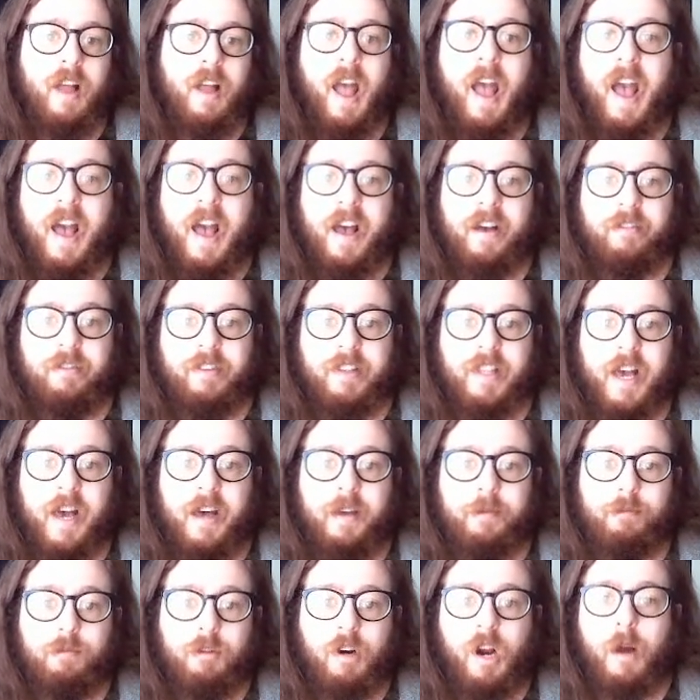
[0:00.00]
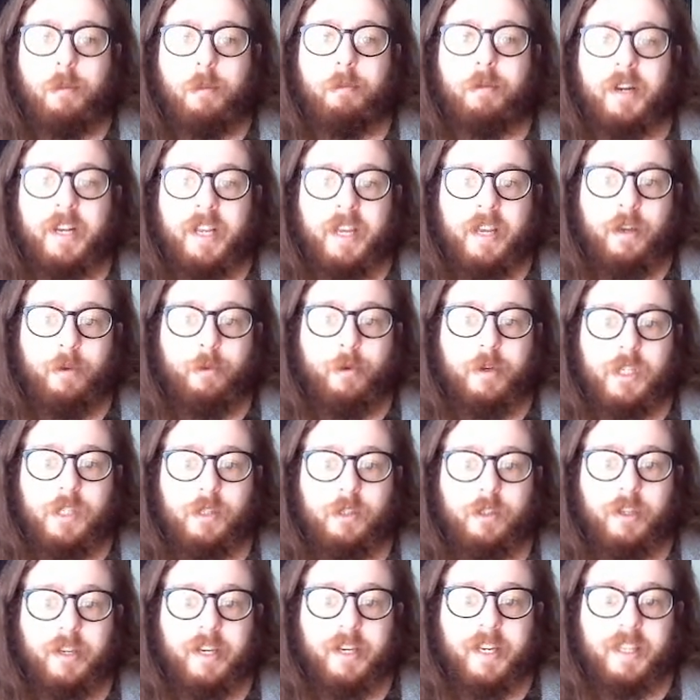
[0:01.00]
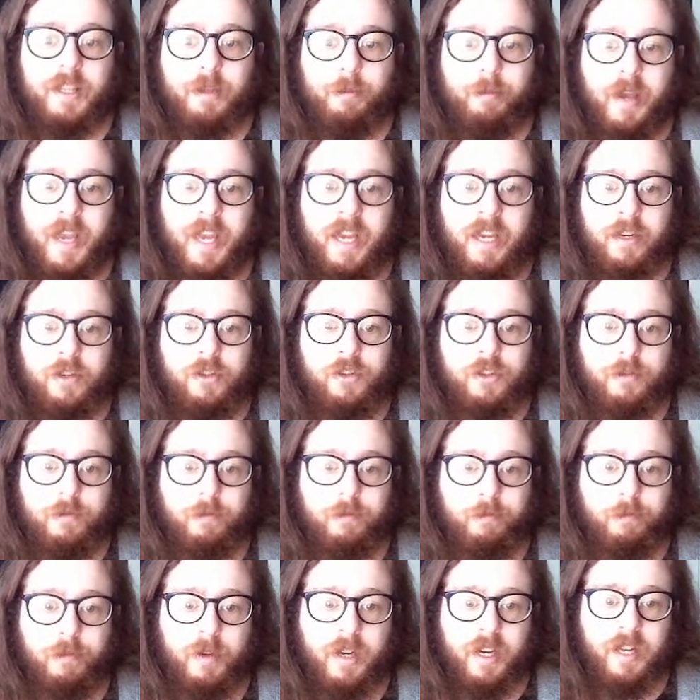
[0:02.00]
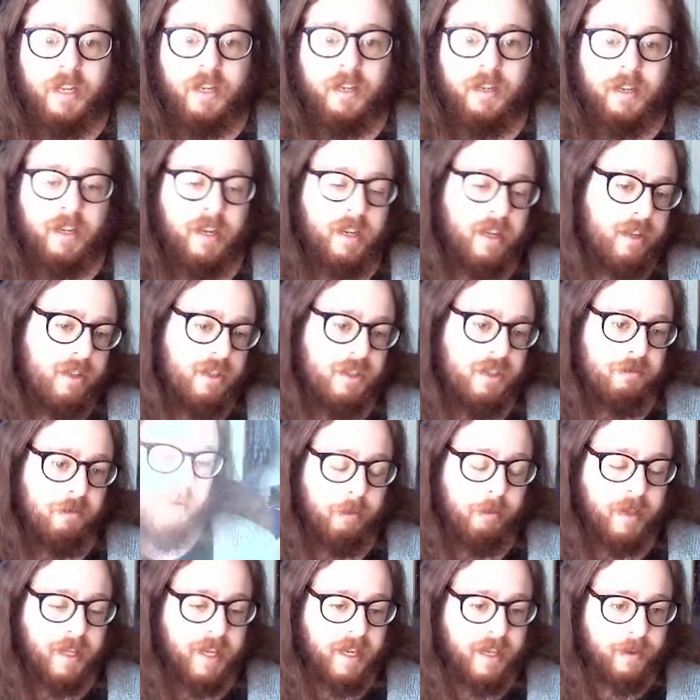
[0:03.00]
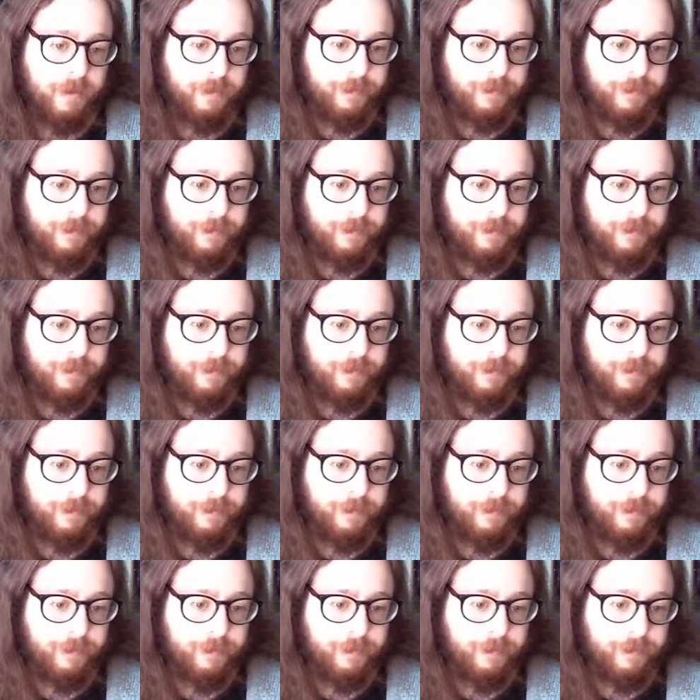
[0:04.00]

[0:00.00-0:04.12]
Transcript: have that property when you look at the page, but it can just be blank.